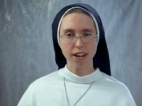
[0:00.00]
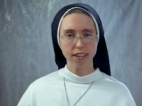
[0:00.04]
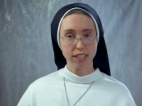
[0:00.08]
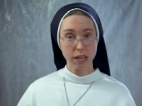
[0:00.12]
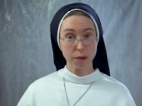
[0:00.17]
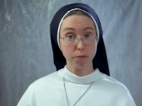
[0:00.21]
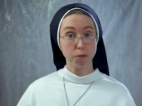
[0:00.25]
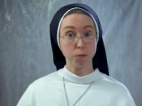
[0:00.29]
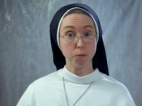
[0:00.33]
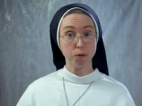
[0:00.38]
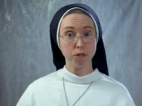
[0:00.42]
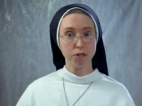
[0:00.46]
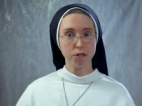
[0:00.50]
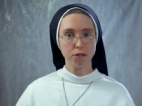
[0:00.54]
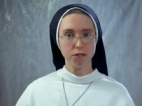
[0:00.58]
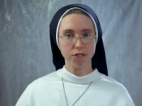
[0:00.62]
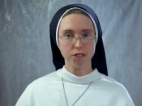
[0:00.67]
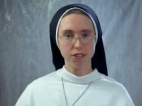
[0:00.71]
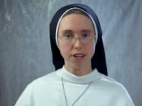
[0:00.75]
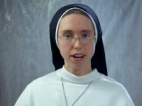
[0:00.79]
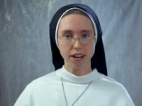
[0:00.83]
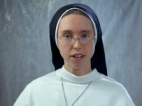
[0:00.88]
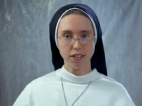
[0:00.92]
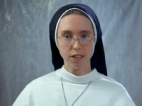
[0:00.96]
unacceptable third
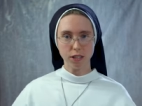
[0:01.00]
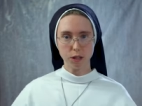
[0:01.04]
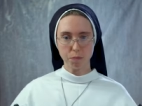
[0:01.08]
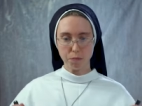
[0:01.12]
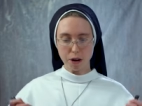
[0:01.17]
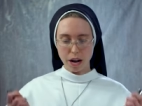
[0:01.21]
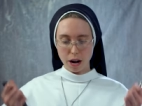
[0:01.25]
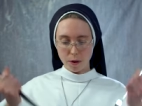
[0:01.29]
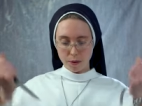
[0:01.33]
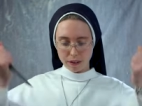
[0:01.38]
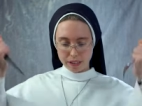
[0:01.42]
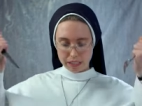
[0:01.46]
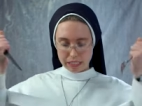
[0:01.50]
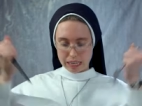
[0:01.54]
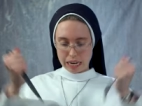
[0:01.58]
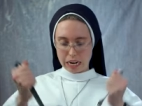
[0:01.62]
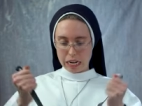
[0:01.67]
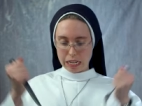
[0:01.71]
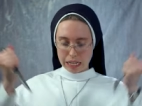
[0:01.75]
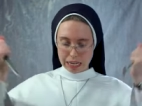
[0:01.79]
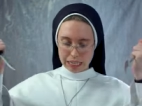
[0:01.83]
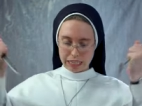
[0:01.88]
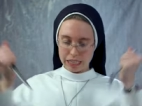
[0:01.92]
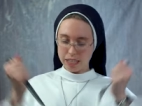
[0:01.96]
style is pirate style,
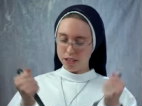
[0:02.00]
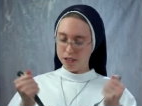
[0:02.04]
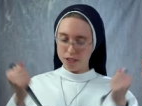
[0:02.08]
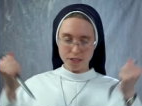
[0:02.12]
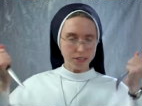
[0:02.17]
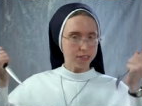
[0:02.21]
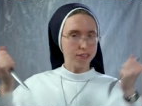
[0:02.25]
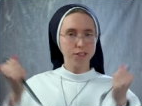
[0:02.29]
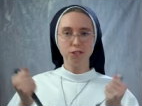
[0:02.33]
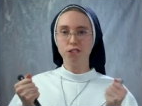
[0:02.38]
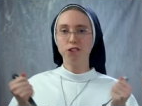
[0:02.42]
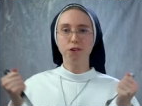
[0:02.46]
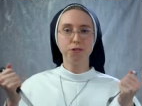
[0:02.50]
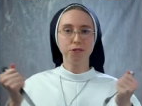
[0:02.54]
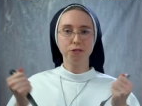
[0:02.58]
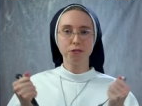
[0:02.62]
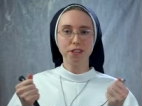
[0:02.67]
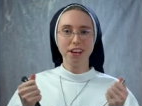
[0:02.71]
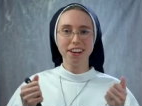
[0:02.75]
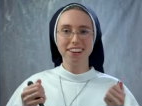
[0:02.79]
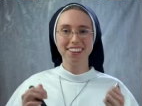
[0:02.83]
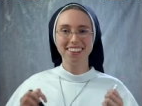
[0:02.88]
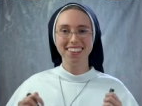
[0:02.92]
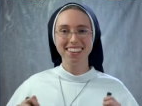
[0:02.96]
like this. Don't do
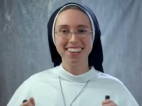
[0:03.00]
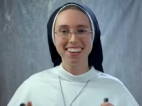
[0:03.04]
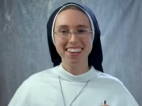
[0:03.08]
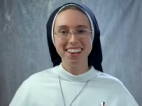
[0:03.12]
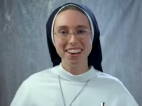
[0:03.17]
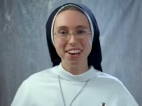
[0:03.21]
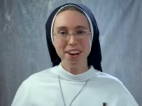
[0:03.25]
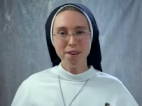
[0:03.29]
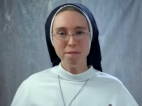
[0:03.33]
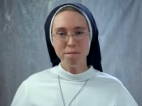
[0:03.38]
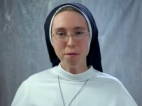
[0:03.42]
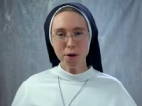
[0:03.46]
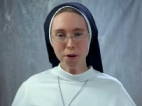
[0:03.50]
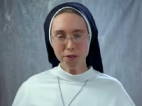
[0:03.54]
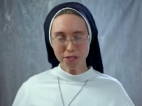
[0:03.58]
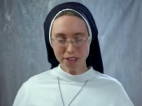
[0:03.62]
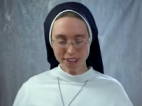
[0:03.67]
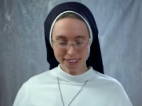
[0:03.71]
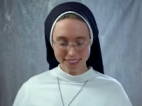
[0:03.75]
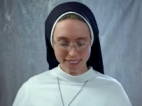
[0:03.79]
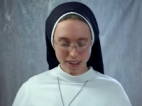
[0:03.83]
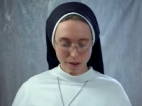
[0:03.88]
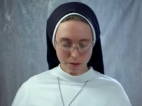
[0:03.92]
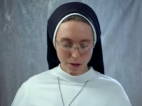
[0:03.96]
that. Both
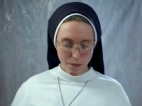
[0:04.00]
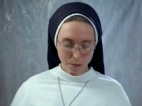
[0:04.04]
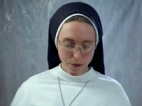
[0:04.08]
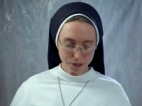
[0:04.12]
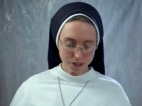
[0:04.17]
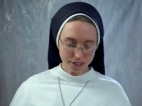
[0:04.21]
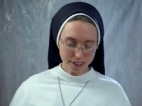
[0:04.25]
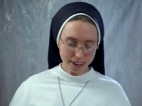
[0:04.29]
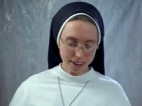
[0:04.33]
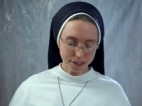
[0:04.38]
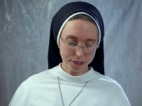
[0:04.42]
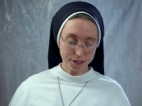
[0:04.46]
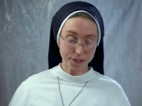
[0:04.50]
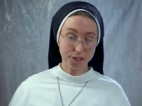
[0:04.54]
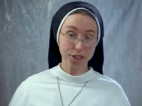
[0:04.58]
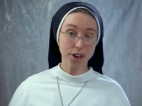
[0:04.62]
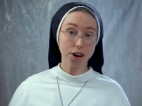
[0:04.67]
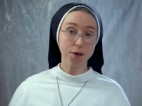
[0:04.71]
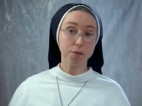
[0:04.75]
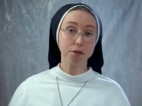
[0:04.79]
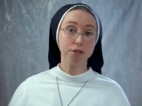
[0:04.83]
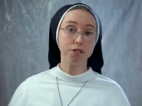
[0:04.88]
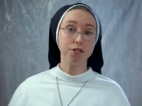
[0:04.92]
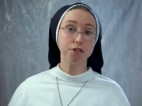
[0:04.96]
acceptable styles
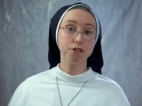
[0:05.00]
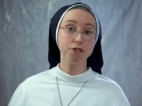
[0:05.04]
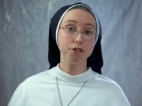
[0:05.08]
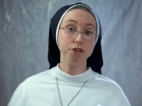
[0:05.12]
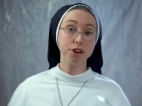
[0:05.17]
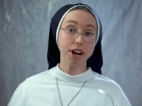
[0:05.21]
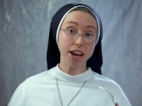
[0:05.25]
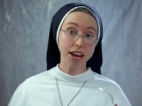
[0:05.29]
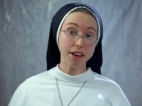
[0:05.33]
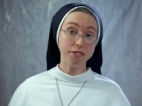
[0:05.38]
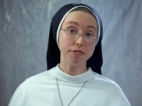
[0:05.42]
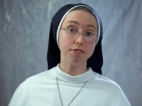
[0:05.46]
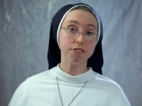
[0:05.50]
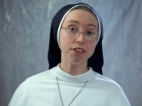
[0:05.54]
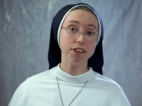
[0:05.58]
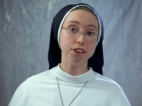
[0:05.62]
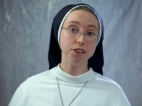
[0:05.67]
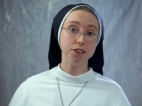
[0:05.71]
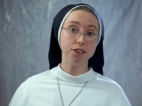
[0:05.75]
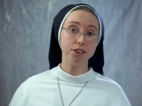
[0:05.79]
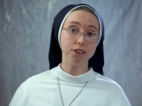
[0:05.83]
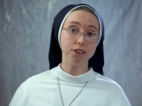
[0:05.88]
start with your knife in